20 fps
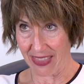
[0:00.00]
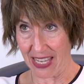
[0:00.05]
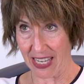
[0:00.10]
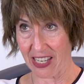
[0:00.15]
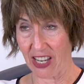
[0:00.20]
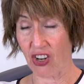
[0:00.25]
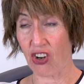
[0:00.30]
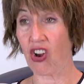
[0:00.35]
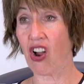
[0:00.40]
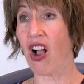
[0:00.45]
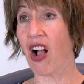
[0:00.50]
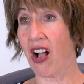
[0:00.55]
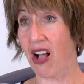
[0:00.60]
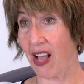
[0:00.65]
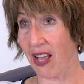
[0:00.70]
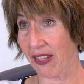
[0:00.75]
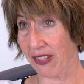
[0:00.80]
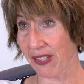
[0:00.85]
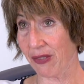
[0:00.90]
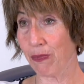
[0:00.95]
That can
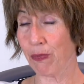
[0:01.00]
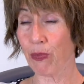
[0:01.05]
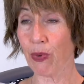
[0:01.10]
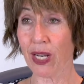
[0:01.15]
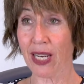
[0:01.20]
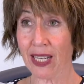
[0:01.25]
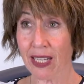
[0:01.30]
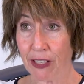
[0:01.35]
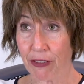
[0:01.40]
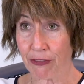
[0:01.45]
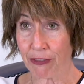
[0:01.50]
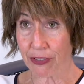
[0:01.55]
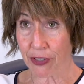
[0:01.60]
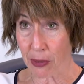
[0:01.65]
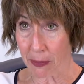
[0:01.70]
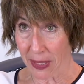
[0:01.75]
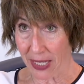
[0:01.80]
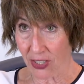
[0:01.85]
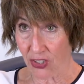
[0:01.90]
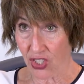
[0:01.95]
cause brain
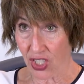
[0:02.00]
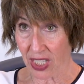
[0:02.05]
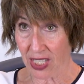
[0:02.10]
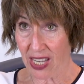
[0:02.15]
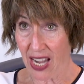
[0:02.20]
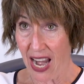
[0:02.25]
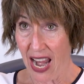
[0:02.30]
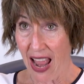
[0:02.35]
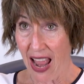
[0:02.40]
inflammation.